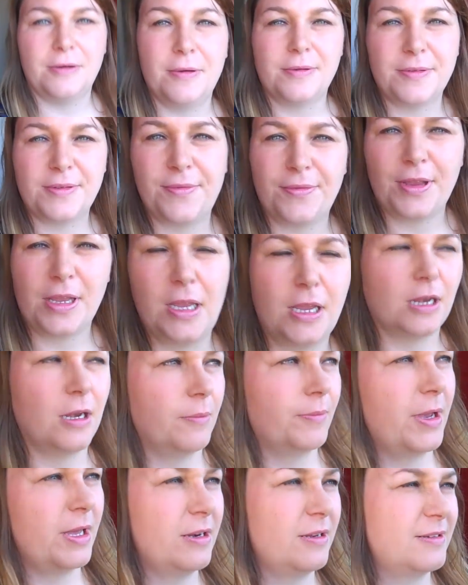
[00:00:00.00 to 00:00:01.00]
know what I was
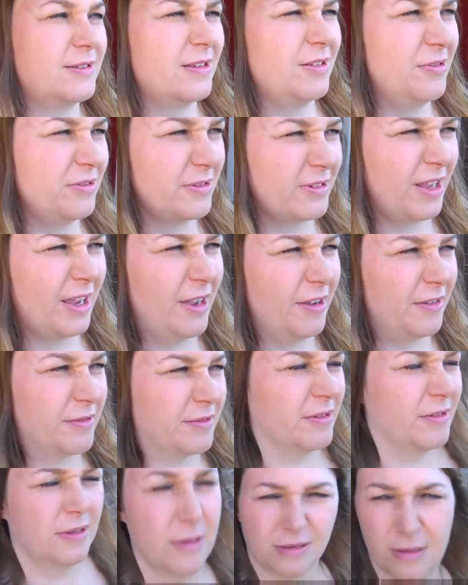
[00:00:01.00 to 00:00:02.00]
thinking about this lockdown?